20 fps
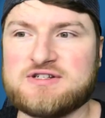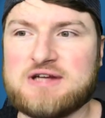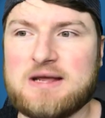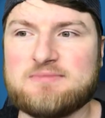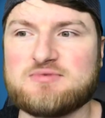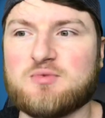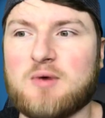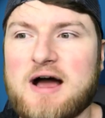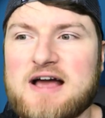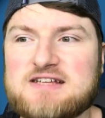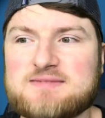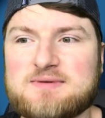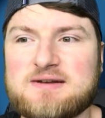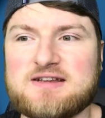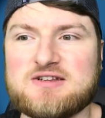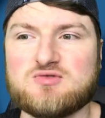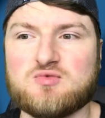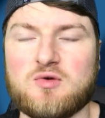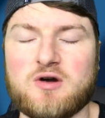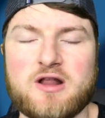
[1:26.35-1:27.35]
And James
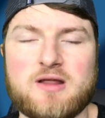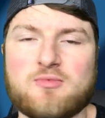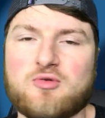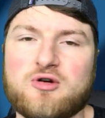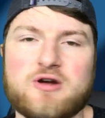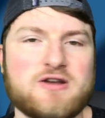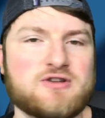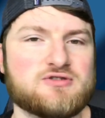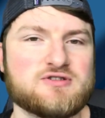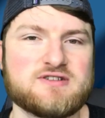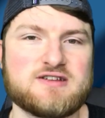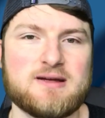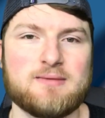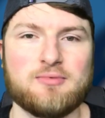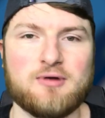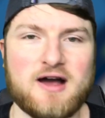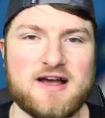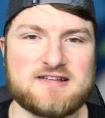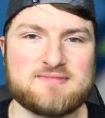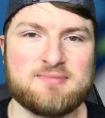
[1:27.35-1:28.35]
Wiseman is one of the more
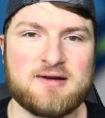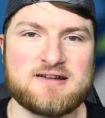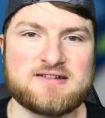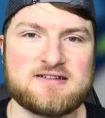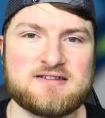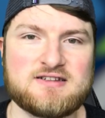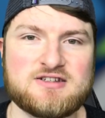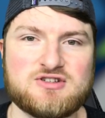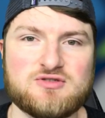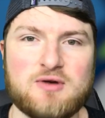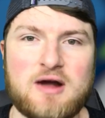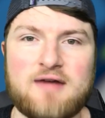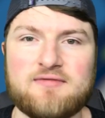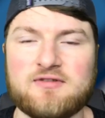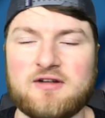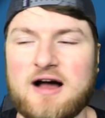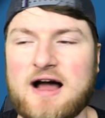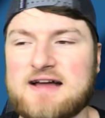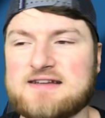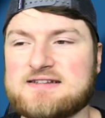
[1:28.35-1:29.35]
interesting prospects in this
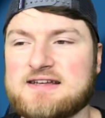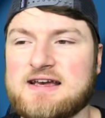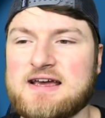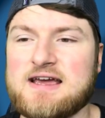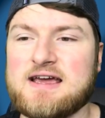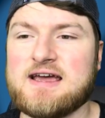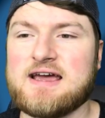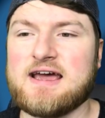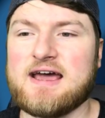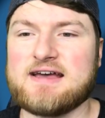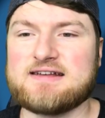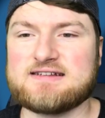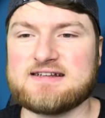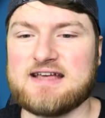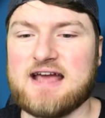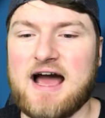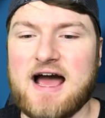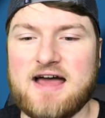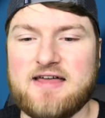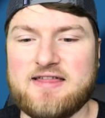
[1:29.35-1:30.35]
draft class, as
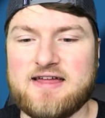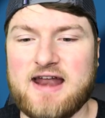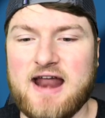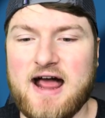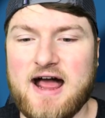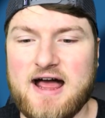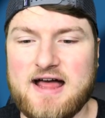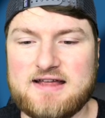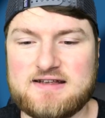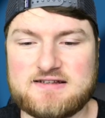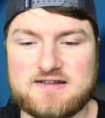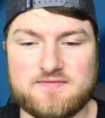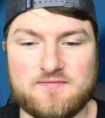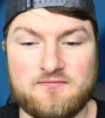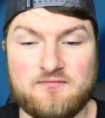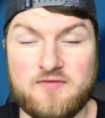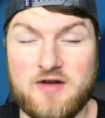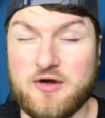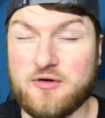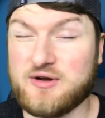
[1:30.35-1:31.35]
a guy that has
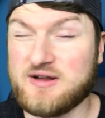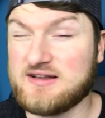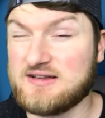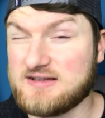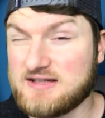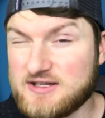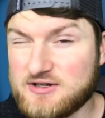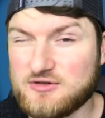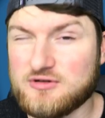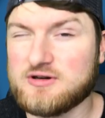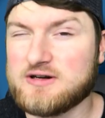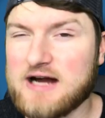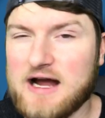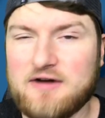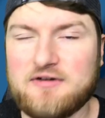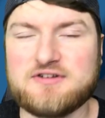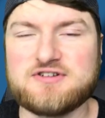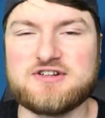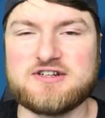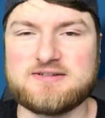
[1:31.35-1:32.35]
very little
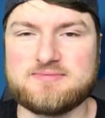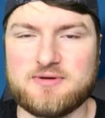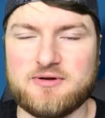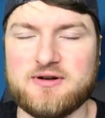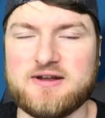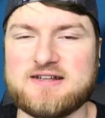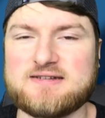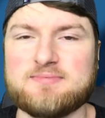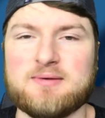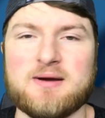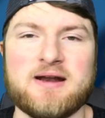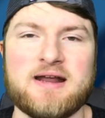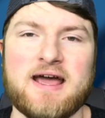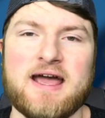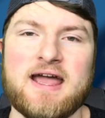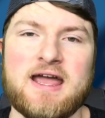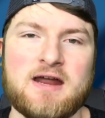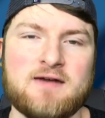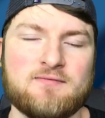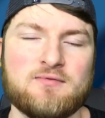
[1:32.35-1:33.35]
college experience, played a
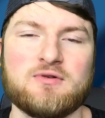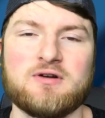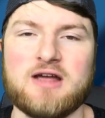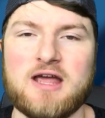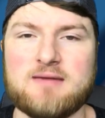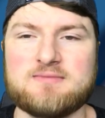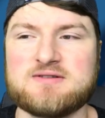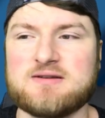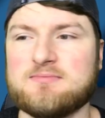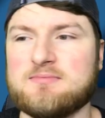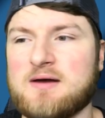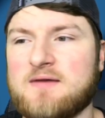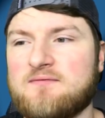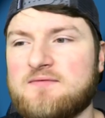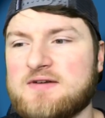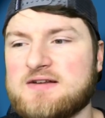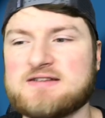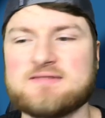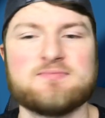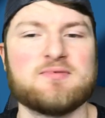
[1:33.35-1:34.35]
handful of games at
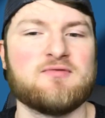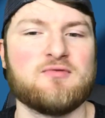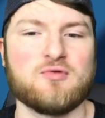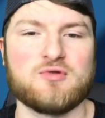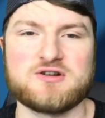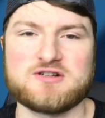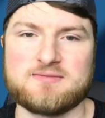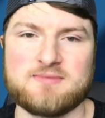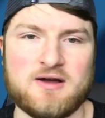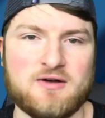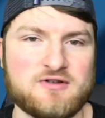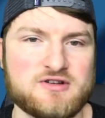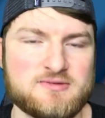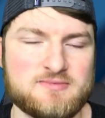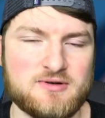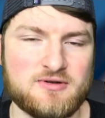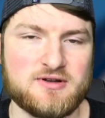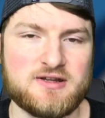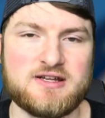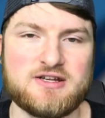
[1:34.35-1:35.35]
Memphis before some
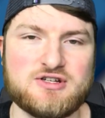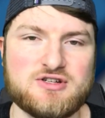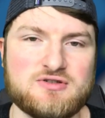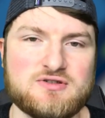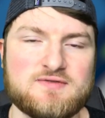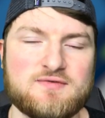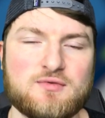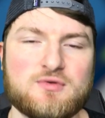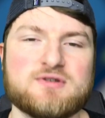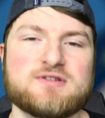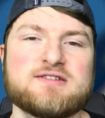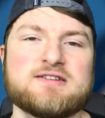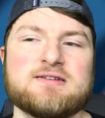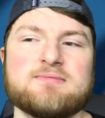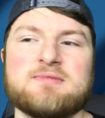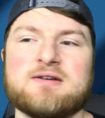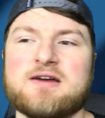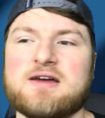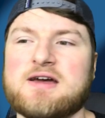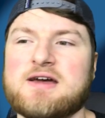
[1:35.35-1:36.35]
eligibility issues forced
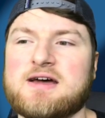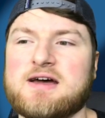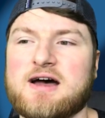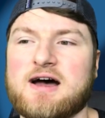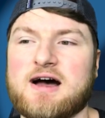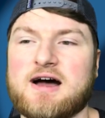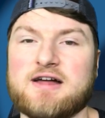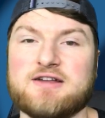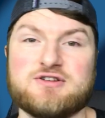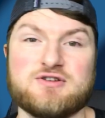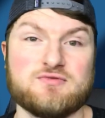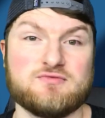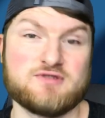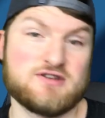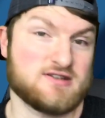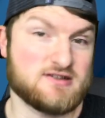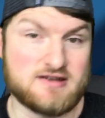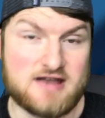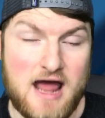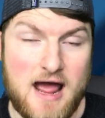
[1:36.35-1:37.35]
him to
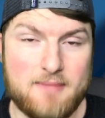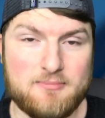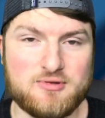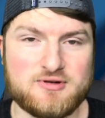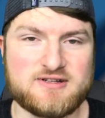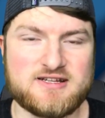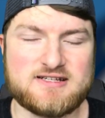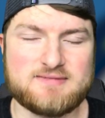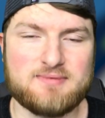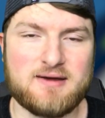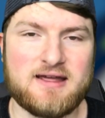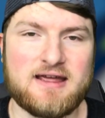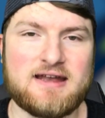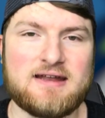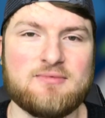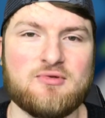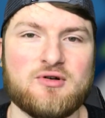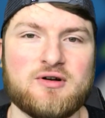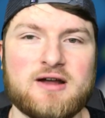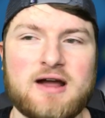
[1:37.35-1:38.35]
just not participate
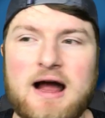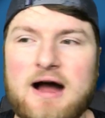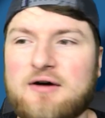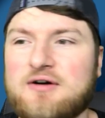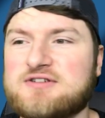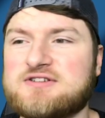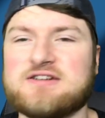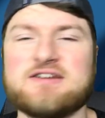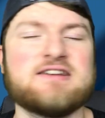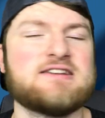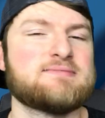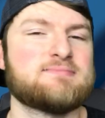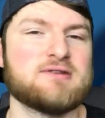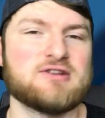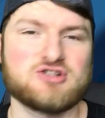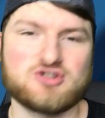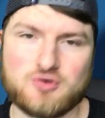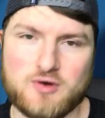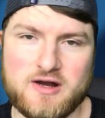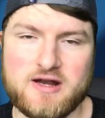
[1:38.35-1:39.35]
anymore in college. And he's
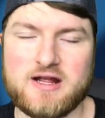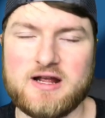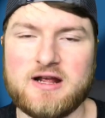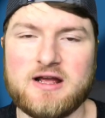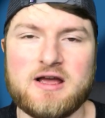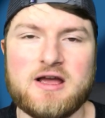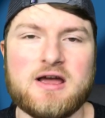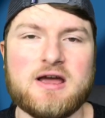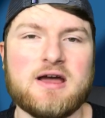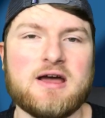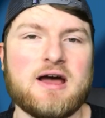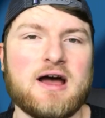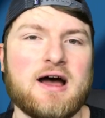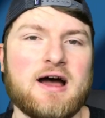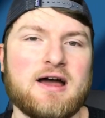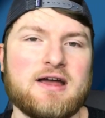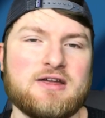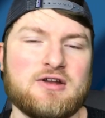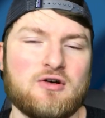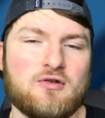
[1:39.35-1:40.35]
been training
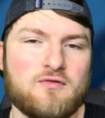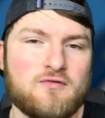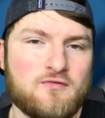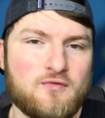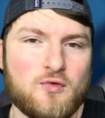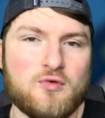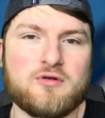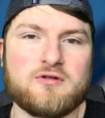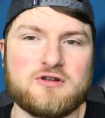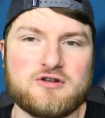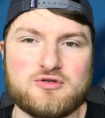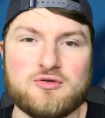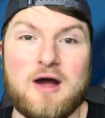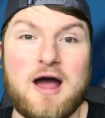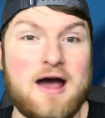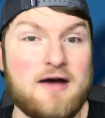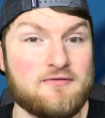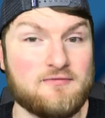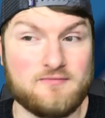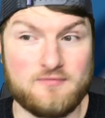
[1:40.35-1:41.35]
for the
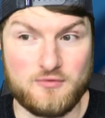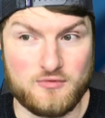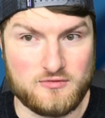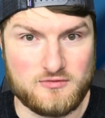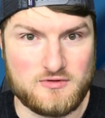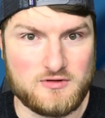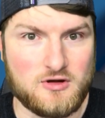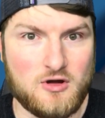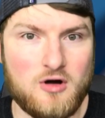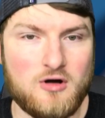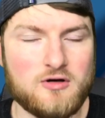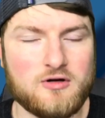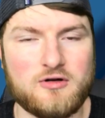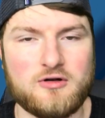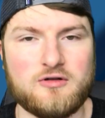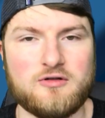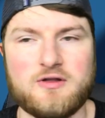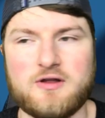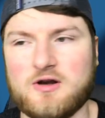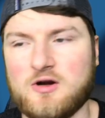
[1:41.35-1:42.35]
draft for
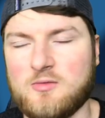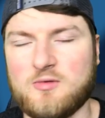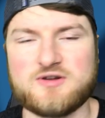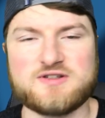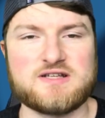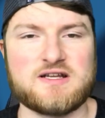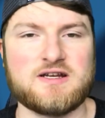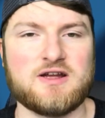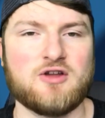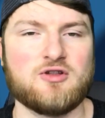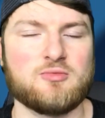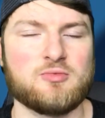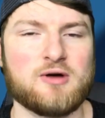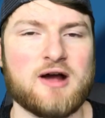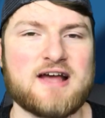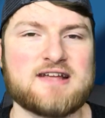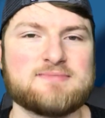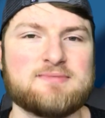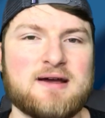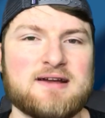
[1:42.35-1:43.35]
longer than almost any other
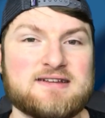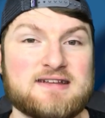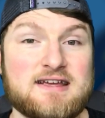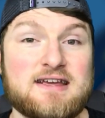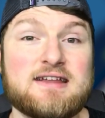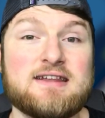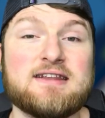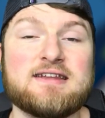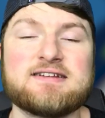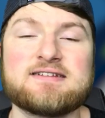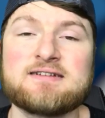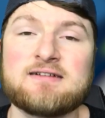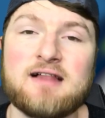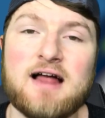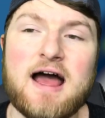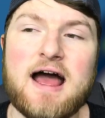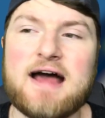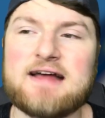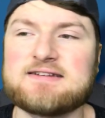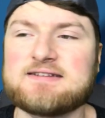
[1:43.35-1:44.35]
prospect in this
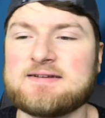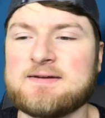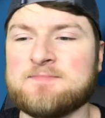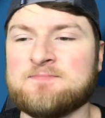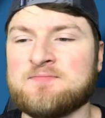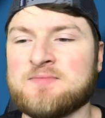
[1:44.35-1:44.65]
class.